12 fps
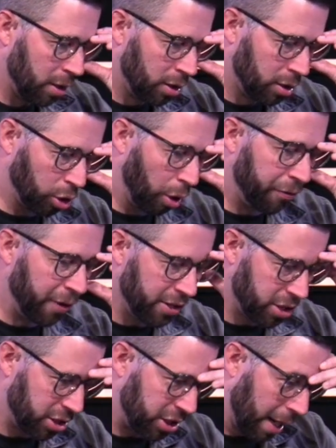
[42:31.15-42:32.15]
So
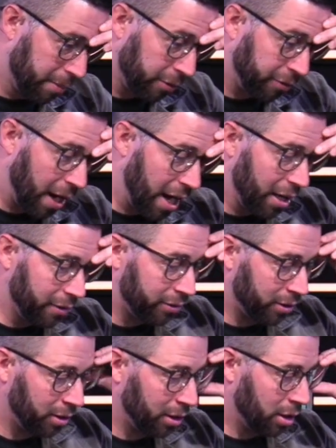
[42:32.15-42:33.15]
Ephesians chapter 5.
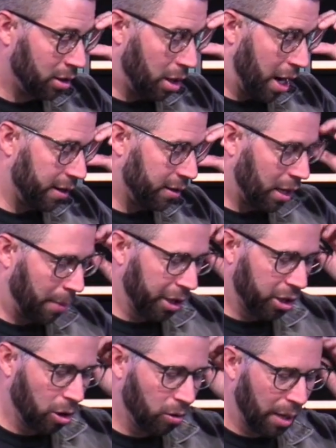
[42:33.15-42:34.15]
All right, I'm
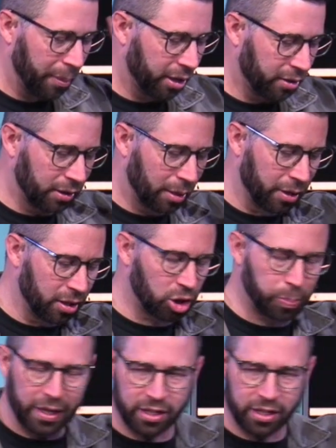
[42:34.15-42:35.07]
gonna speak